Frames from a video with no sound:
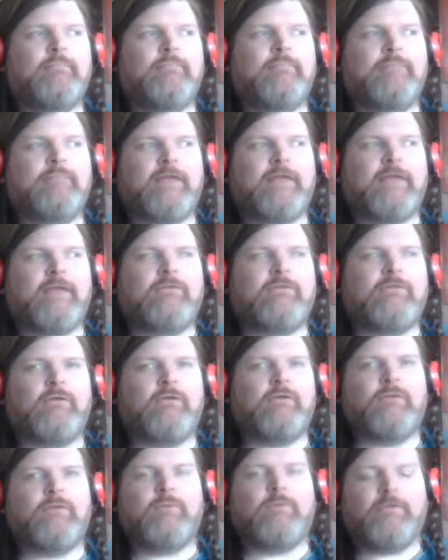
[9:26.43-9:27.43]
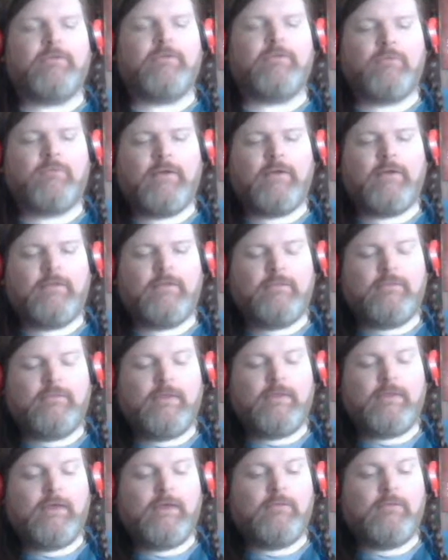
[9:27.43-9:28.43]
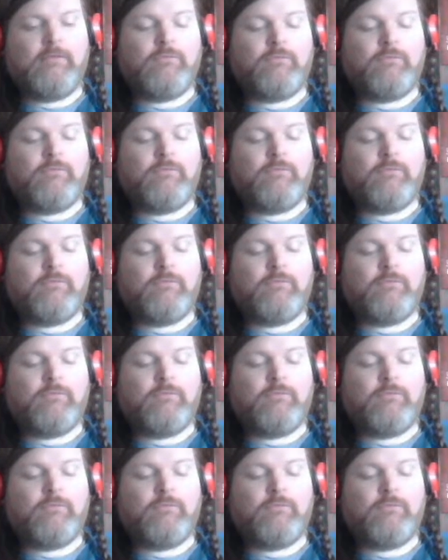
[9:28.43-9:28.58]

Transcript: that's the only reason why they